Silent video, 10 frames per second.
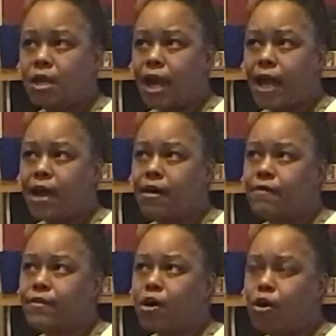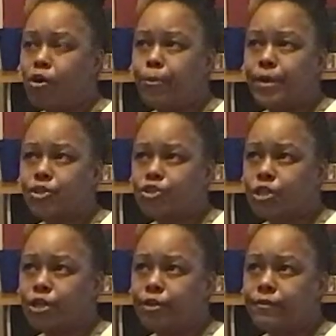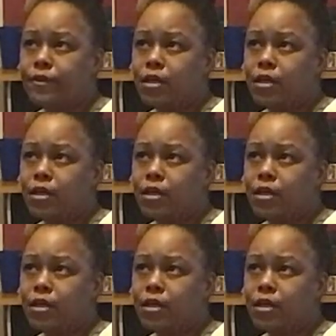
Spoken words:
I have a whole bunch of